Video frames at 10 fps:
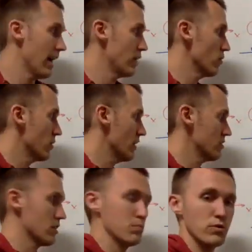and we would have
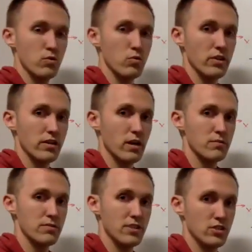to compute what the
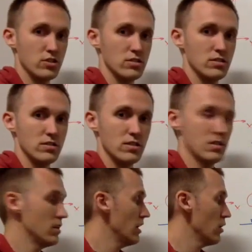observations
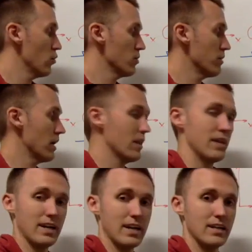would be in
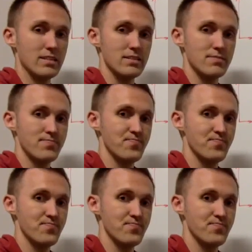that case.